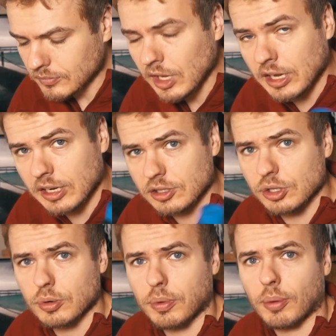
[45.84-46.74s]
and as
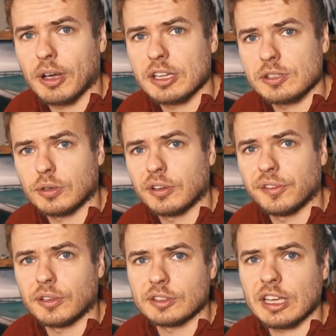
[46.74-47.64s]
usual brought my Sawyer
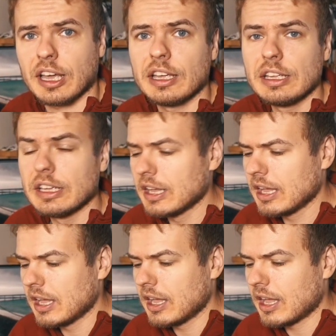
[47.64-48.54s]
filter.
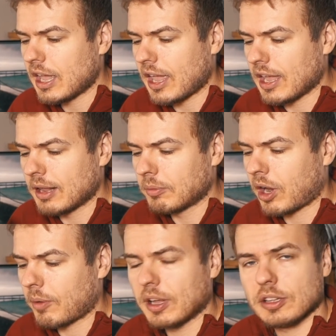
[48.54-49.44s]
And when
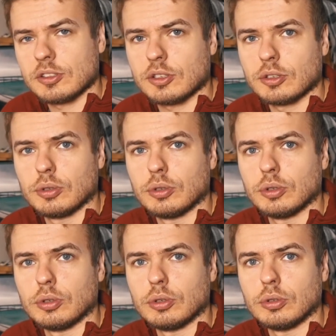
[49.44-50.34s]
I went
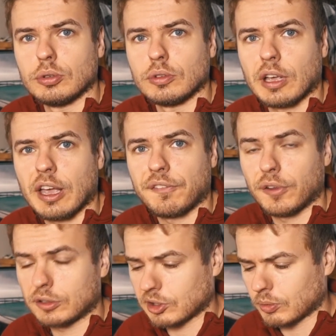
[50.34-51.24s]
to
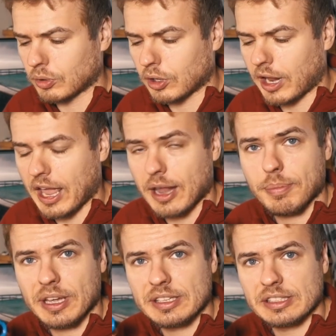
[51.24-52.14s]
filter the water, I had
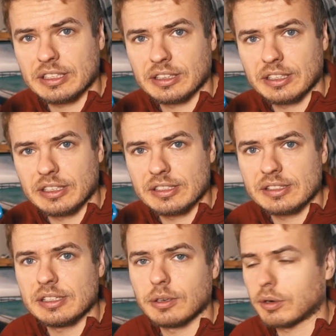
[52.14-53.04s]
basically
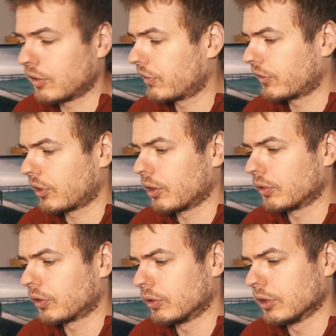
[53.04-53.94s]
zero flow
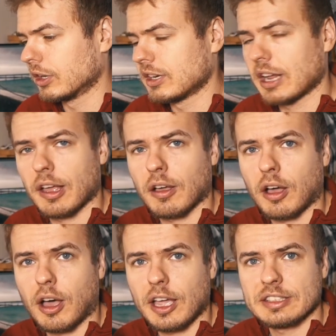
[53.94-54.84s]
through it. Now,
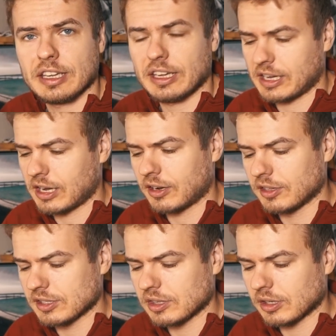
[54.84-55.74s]
I take care of
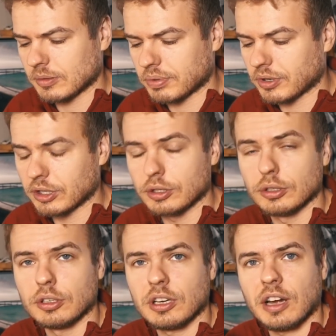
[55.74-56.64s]
this thing pretty
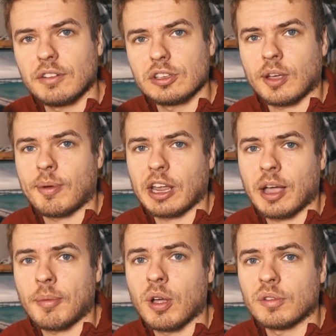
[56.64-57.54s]
good. Every time I
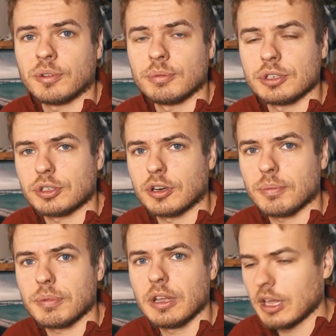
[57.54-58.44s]
come home from a trip,